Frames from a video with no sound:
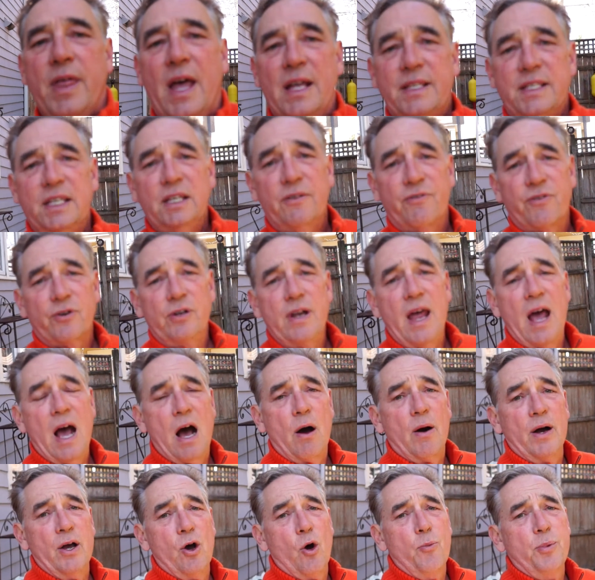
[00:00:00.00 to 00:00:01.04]
that's it for
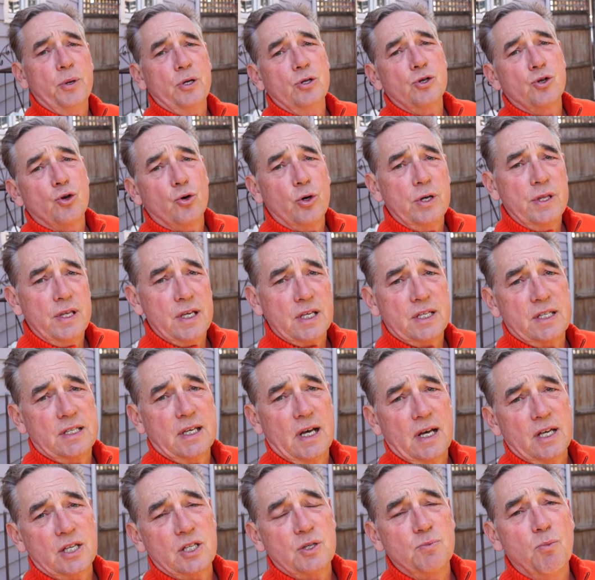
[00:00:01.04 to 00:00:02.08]
now. I hope you enjoyed this
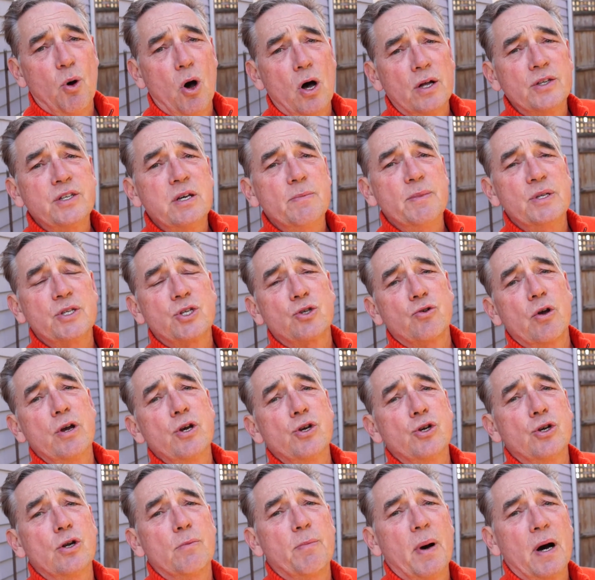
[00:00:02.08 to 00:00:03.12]
small
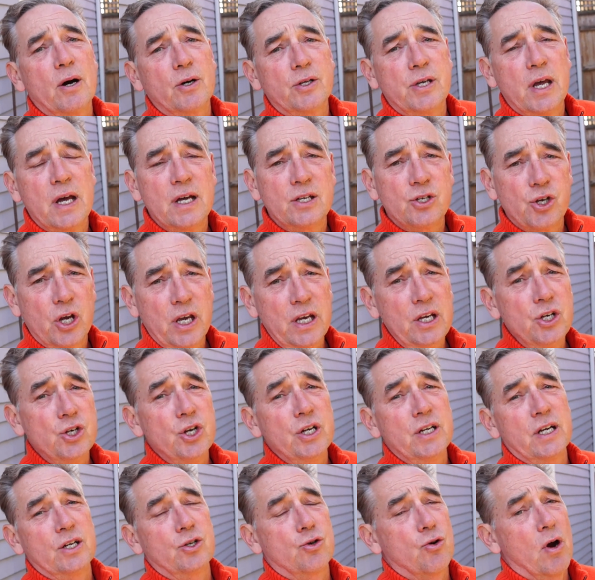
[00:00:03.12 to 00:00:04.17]
demonstration about
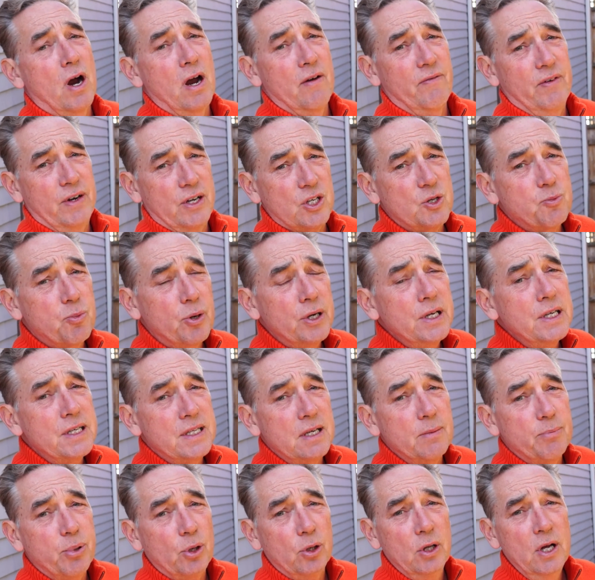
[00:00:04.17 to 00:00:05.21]
changing a dryer vent. It's pretty
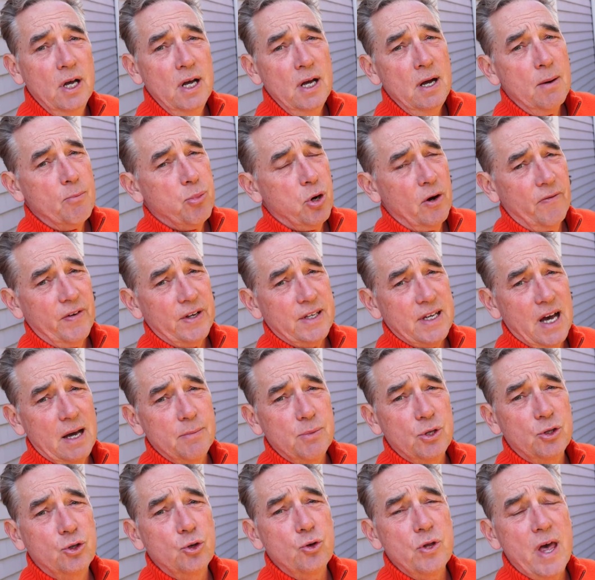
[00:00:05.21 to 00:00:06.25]
simple. Perfect time
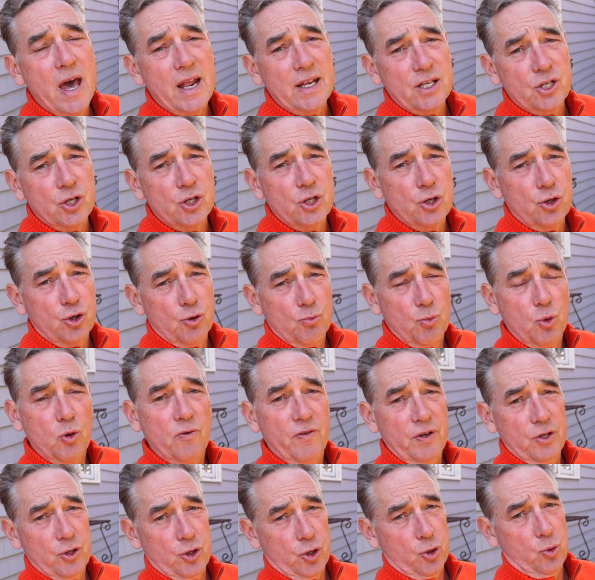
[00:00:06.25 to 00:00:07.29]
to do that is as you
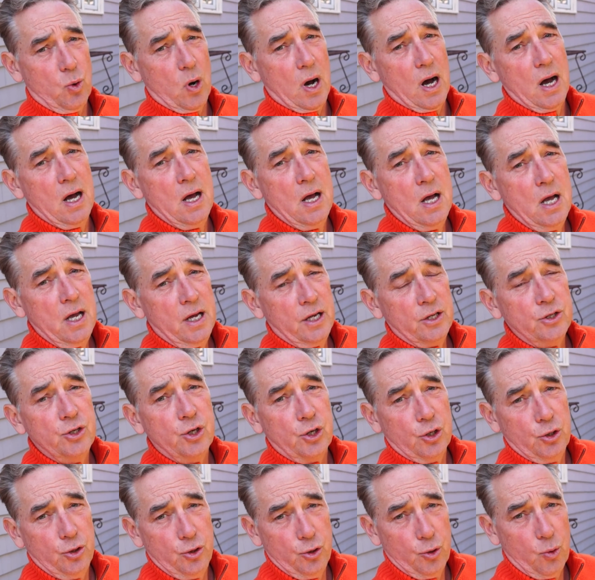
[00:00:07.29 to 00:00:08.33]
move into
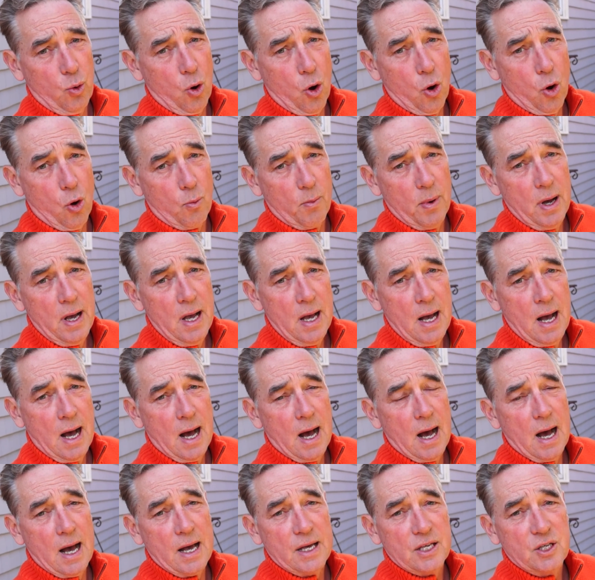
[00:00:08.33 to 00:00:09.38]
your new home,
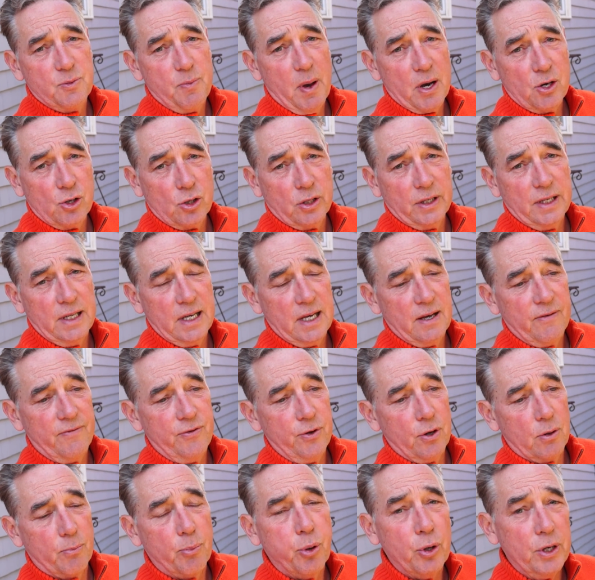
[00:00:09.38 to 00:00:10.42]
especially if
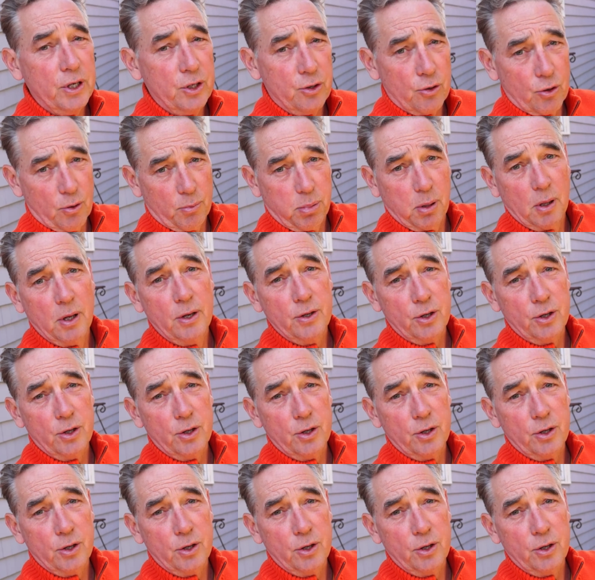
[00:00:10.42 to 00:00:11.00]
you're putting your